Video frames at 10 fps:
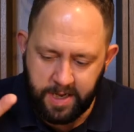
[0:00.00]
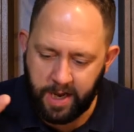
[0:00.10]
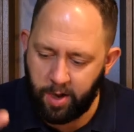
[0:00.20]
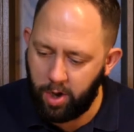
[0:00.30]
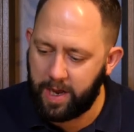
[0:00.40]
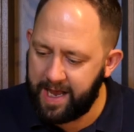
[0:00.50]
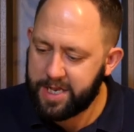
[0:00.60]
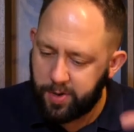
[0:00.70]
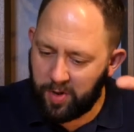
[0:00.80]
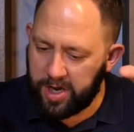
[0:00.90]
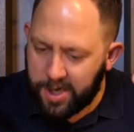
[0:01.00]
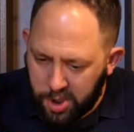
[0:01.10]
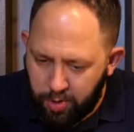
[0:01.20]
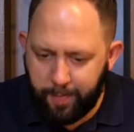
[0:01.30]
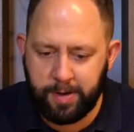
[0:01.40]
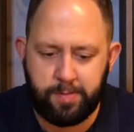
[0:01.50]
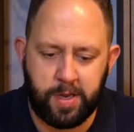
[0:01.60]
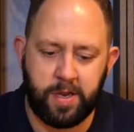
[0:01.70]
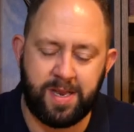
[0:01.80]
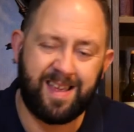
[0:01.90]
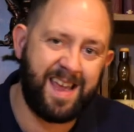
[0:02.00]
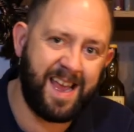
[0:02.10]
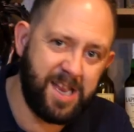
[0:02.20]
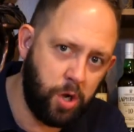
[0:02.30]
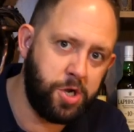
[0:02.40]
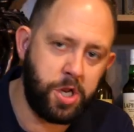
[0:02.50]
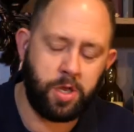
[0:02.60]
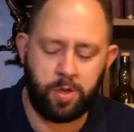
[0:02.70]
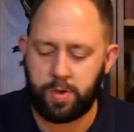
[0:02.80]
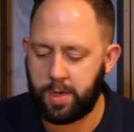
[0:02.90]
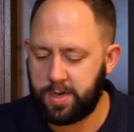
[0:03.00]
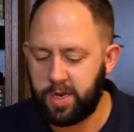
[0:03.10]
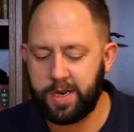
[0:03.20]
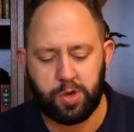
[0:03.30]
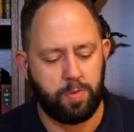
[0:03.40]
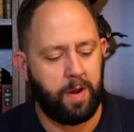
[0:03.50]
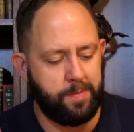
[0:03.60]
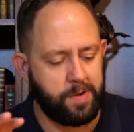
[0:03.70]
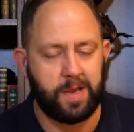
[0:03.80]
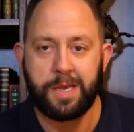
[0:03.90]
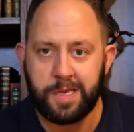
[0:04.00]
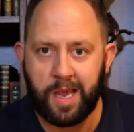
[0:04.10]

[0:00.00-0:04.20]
and look at some of the descriptive terms that Caseology used to describe these